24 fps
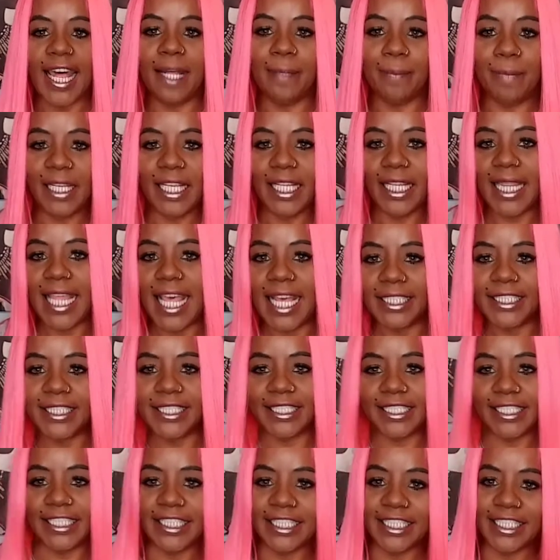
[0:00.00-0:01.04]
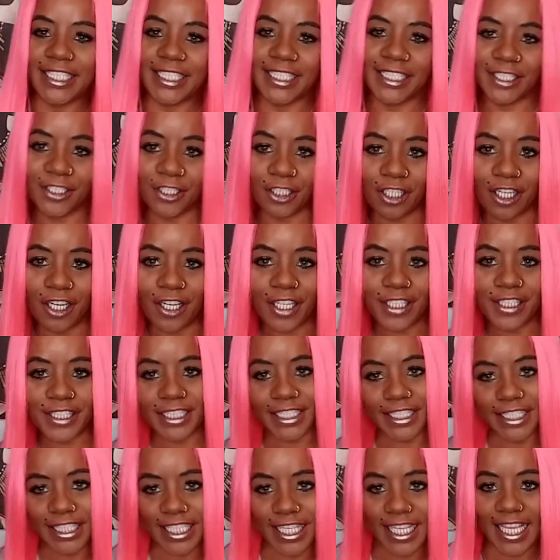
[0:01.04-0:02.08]
I mean, let's get started.
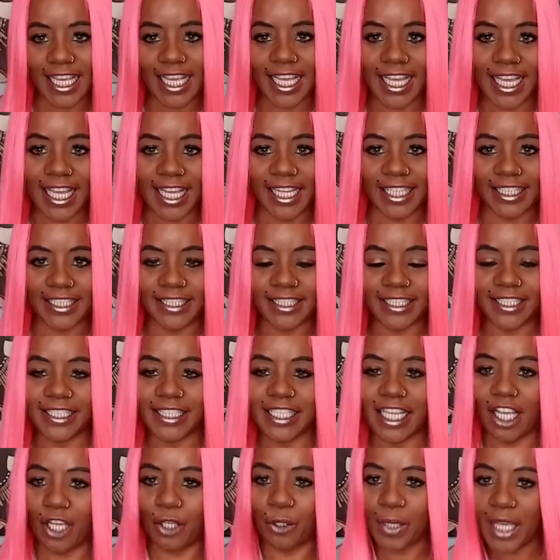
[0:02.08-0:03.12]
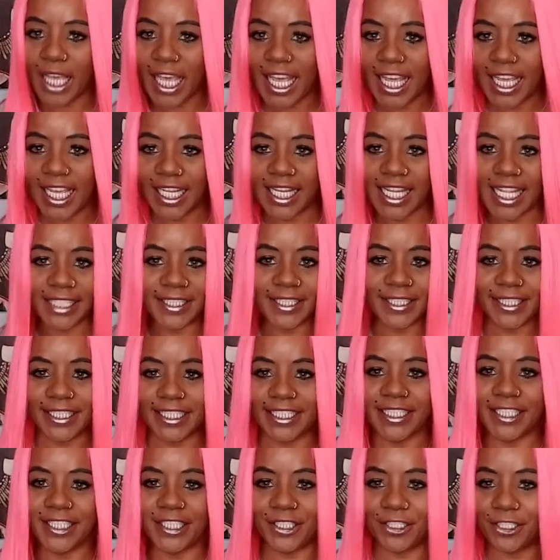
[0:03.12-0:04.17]
Okay, let's
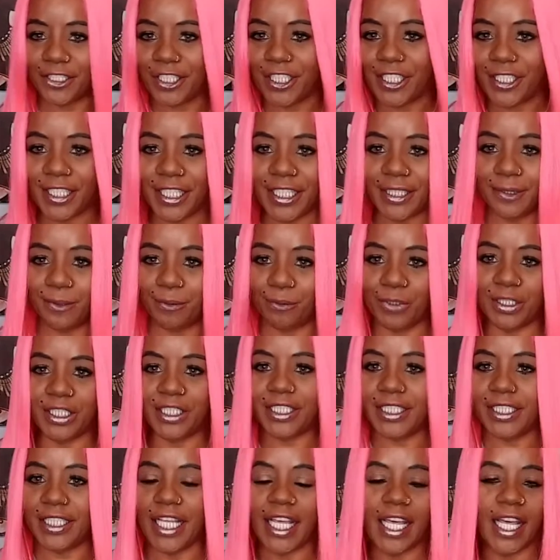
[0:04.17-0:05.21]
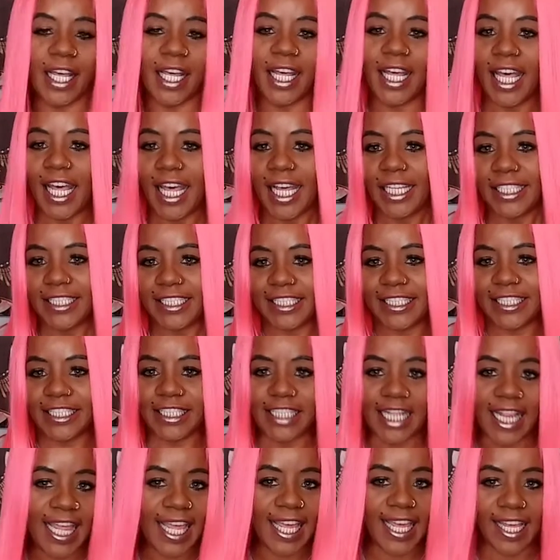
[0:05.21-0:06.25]
get started with the
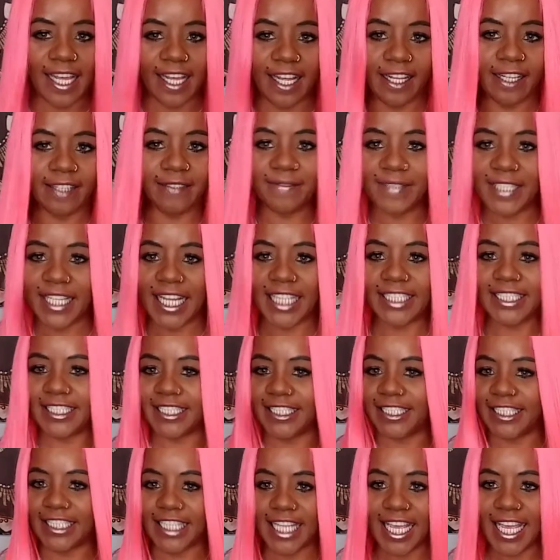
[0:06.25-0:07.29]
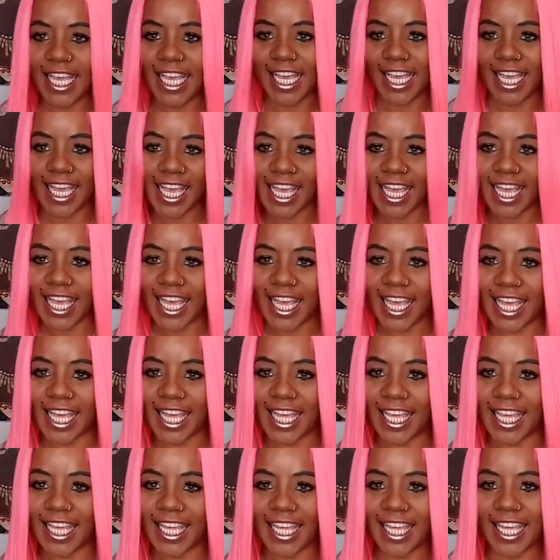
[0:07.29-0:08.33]
slay of the
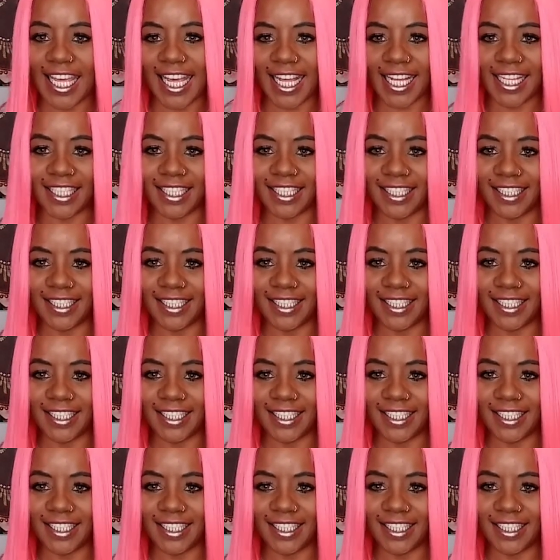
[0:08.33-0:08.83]
day.